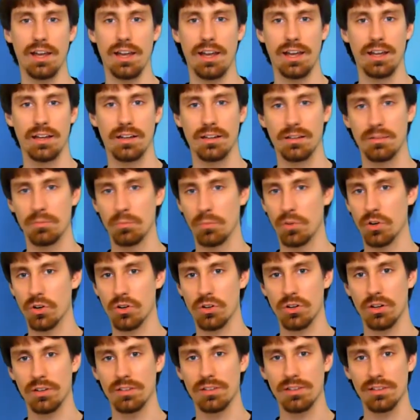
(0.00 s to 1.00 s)
and more
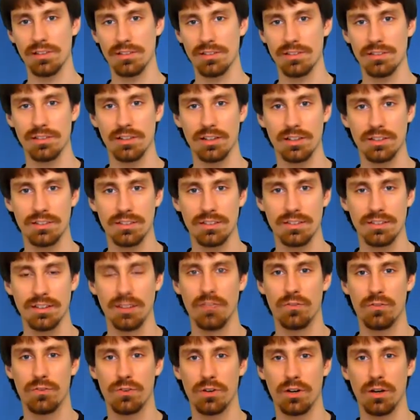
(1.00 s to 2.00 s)
console slots
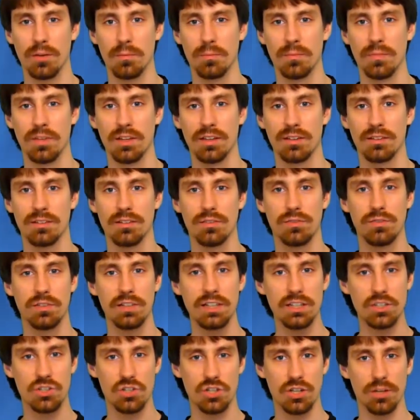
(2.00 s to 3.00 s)
from the
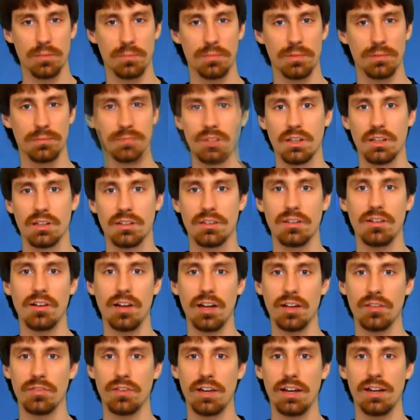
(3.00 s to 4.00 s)
fleet ship. So,
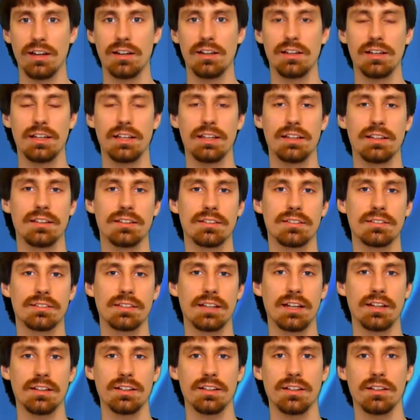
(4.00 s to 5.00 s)
and finally,
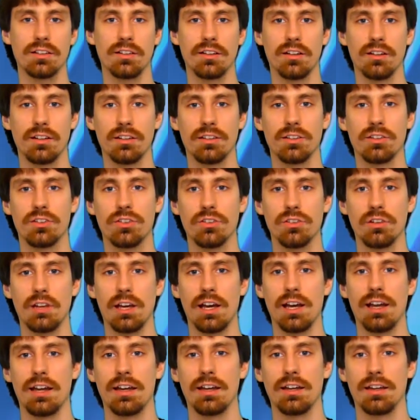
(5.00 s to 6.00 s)
starting on
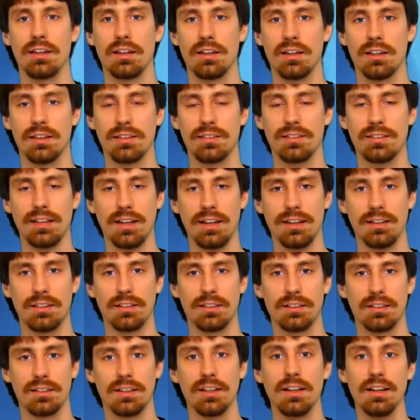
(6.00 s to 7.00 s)
July
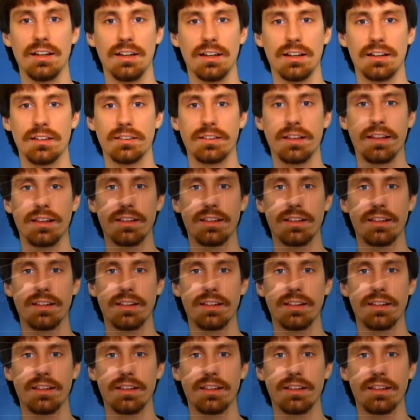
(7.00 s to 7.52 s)
2nd, the